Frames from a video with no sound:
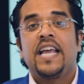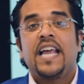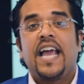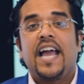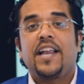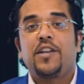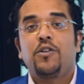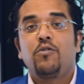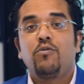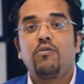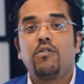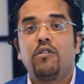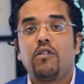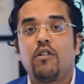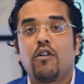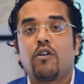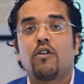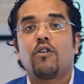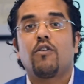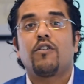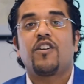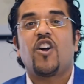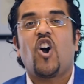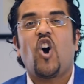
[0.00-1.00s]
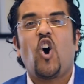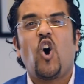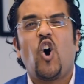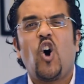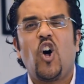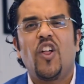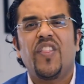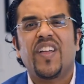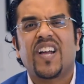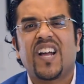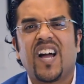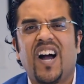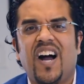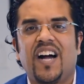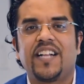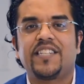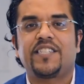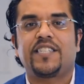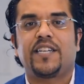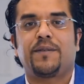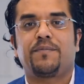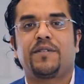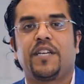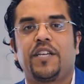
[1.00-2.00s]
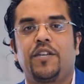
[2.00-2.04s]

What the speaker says: and you learn all the concepts